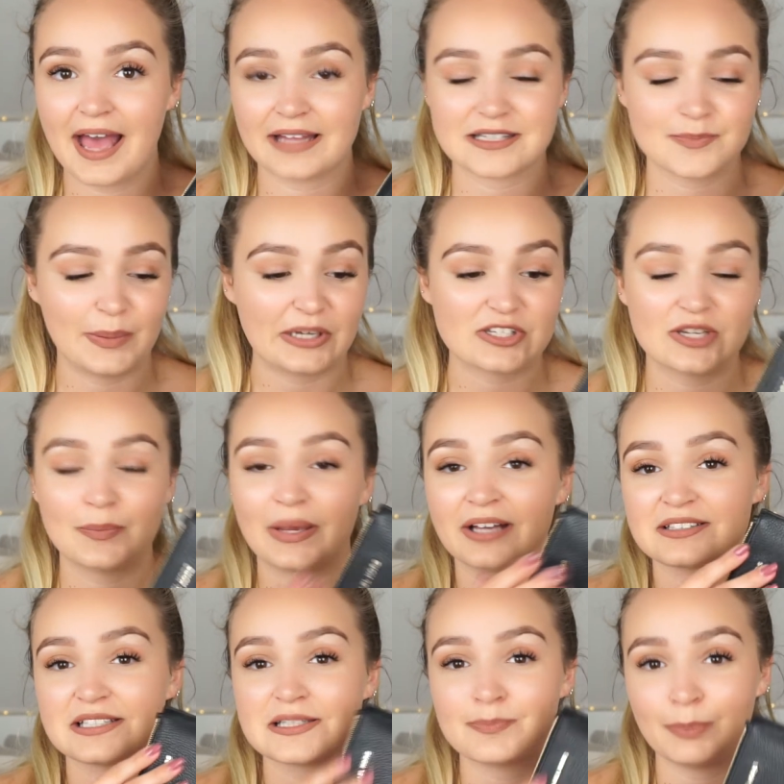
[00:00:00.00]
And especially
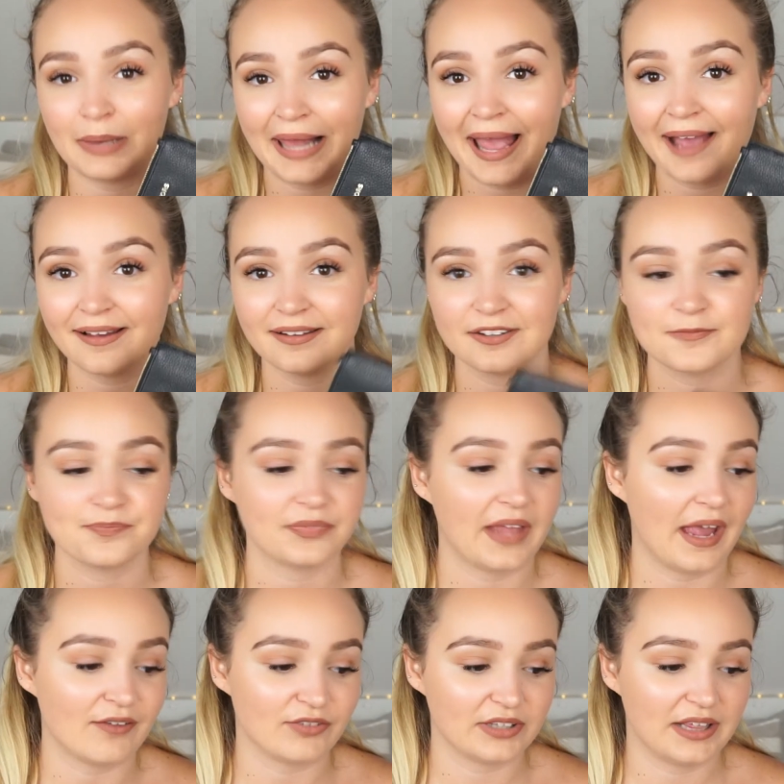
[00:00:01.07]
because it's black.
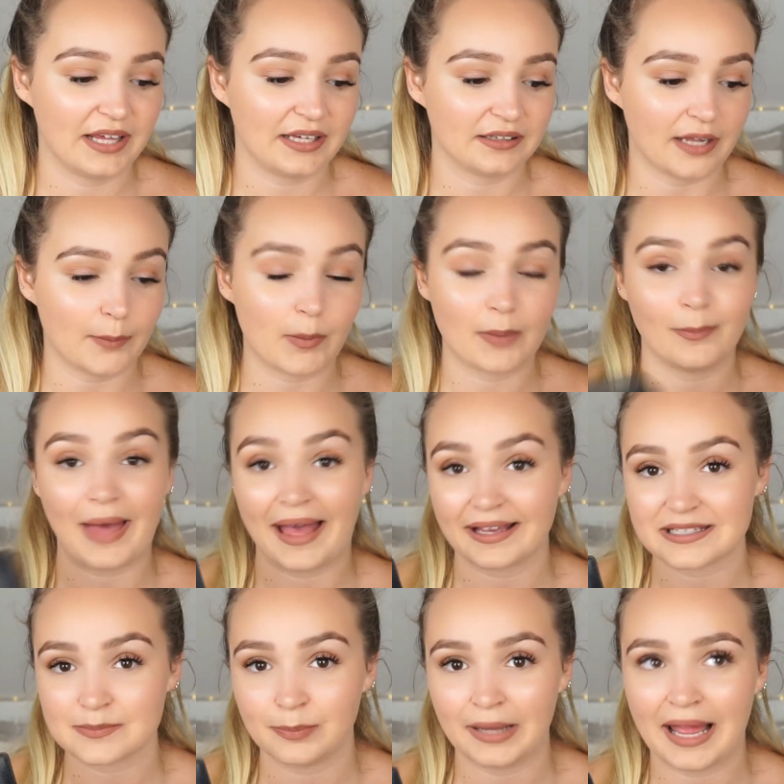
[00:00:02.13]
Everything, like my bag
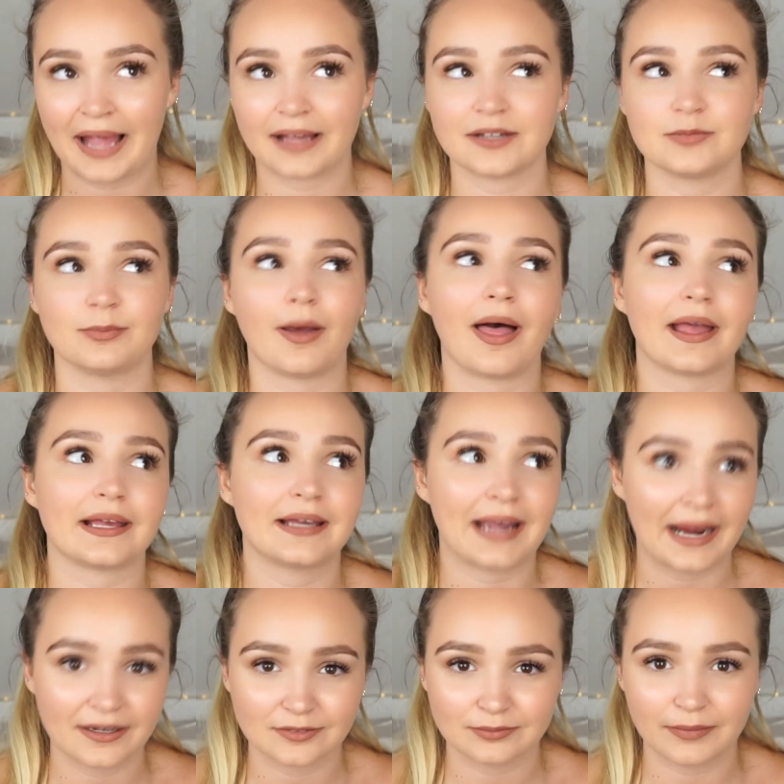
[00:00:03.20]
is black, my
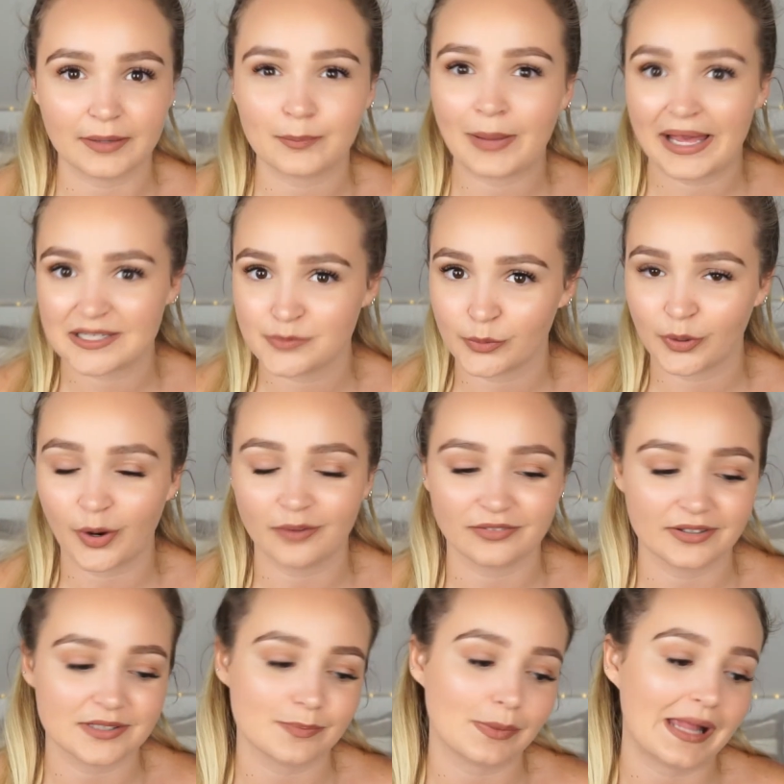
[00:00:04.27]
passport
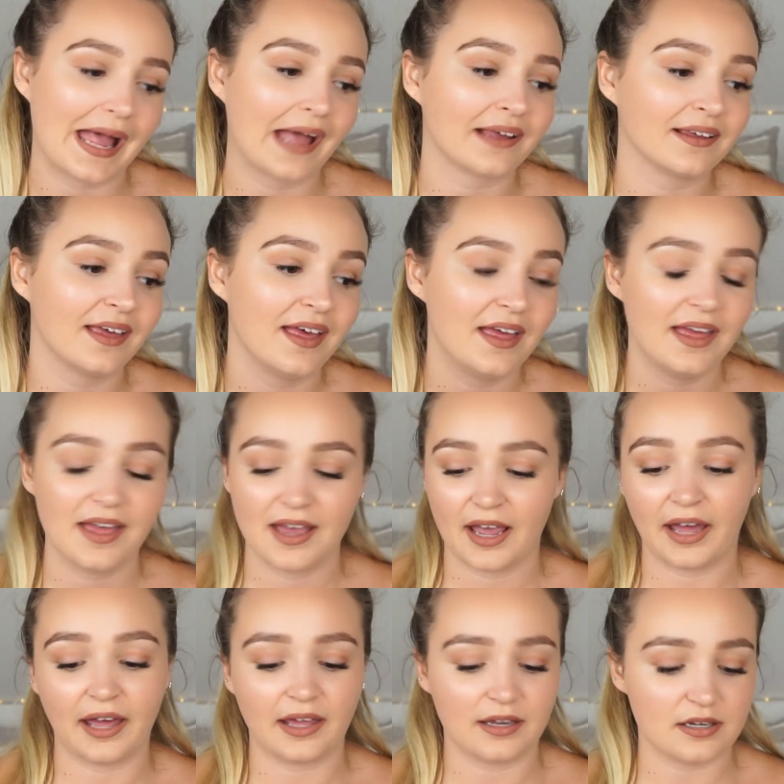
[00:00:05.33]
cover is black,
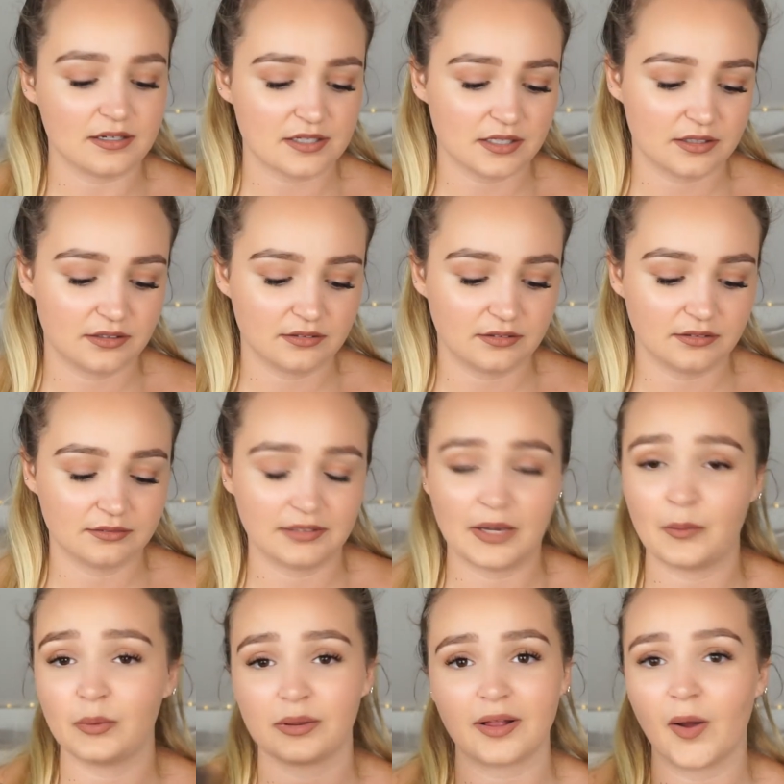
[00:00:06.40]
and it
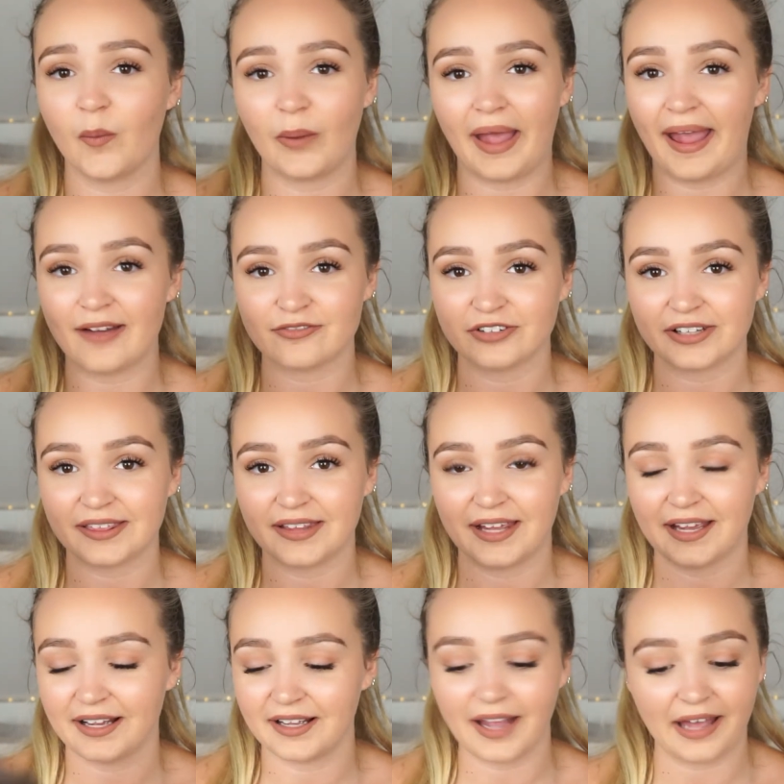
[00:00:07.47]
will go with
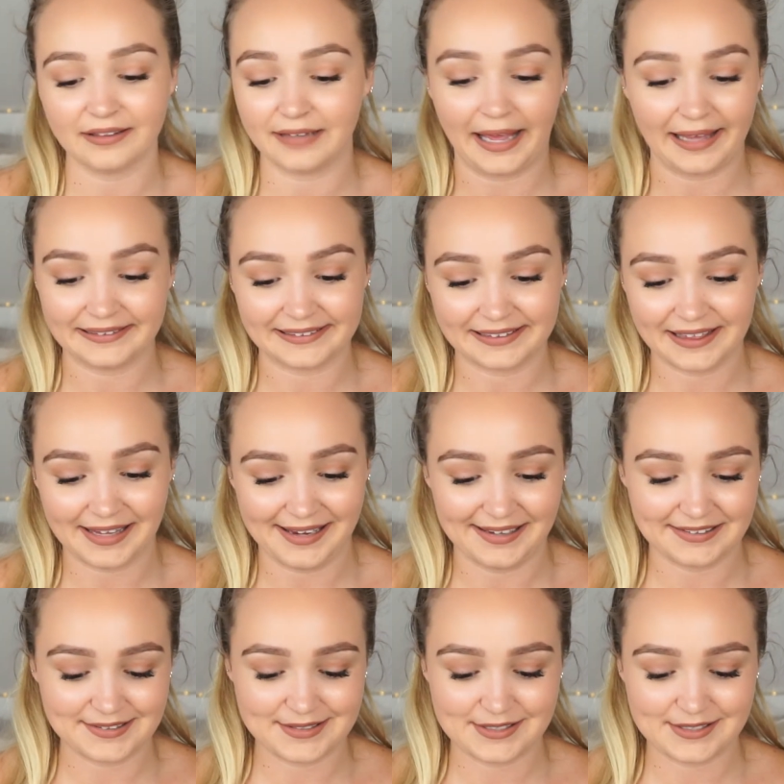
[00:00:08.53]
everything and anything.